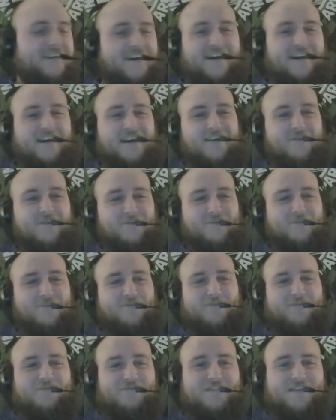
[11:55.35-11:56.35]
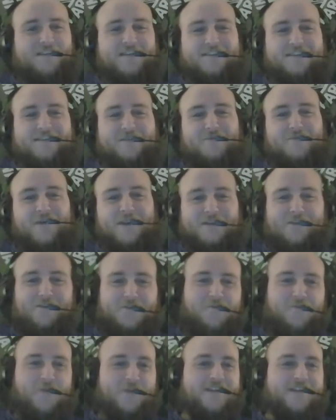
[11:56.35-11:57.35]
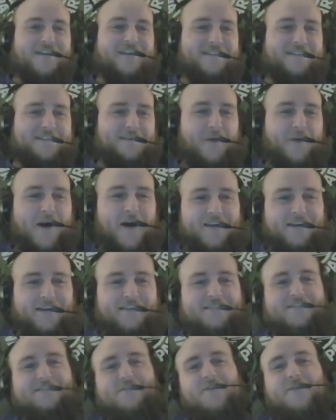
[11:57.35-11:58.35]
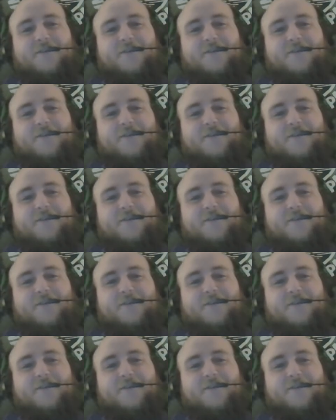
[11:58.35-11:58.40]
Do you think Super League is upon us,